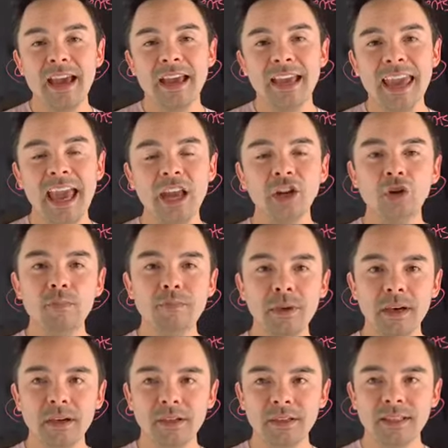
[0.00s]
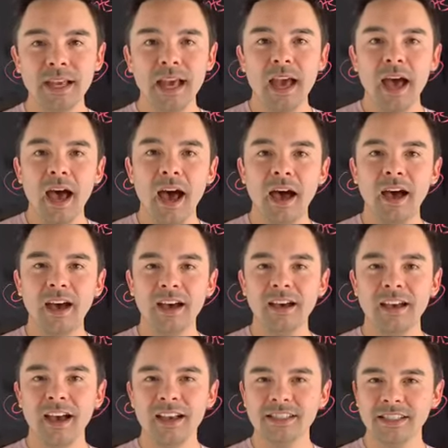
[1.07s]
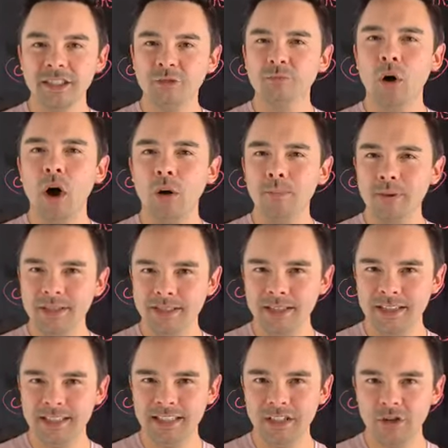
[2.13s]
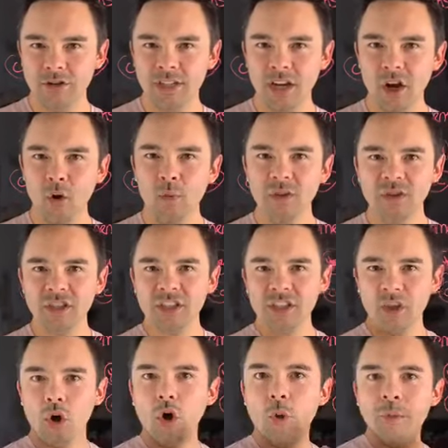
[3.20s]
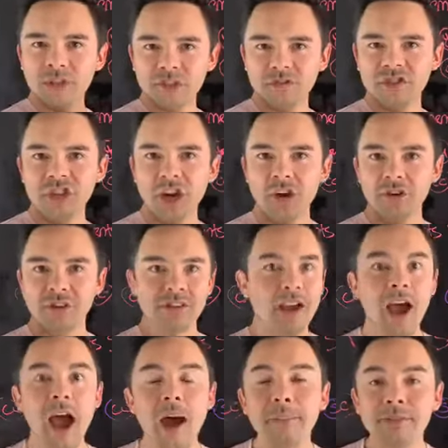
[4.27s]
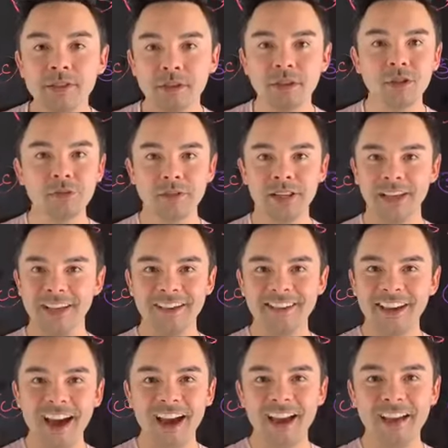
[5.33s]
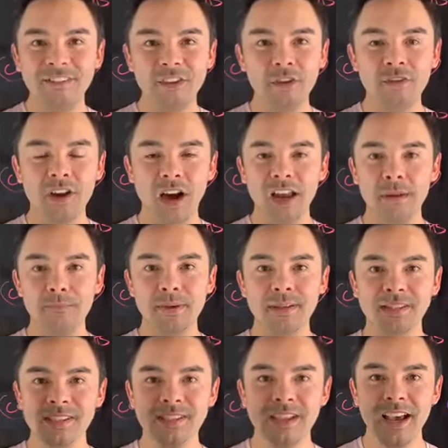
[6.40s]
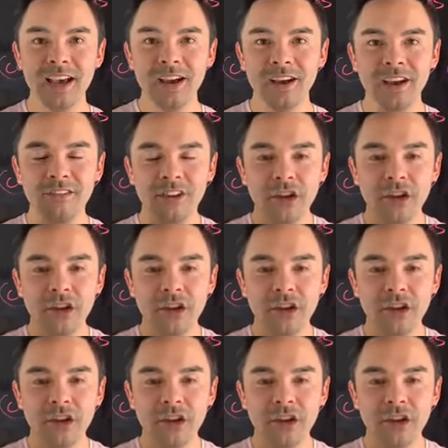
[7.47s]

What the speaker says: Can you build a small business in doTERRA with just a whole bunch of sharers? Absolutely. Yeah, if you've got a business, a